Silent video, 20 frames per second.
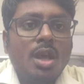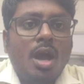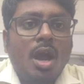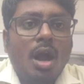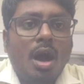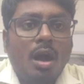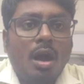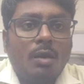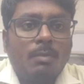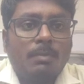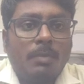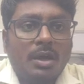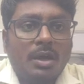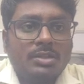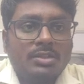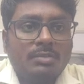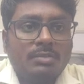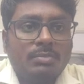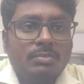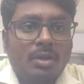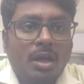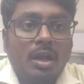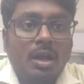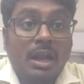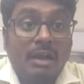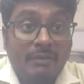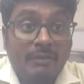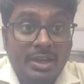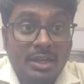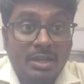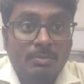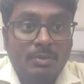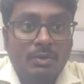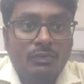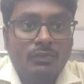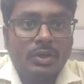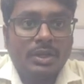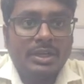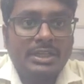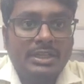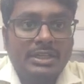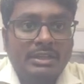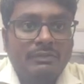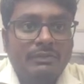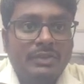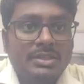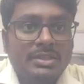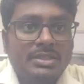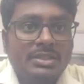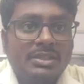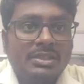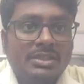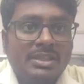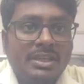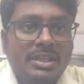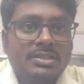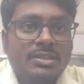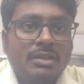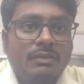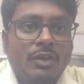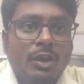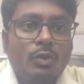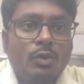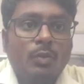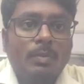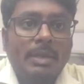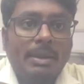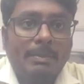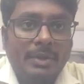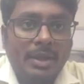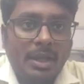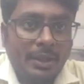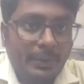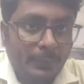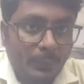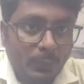are available for interfacing in case of I/O mapped I/O.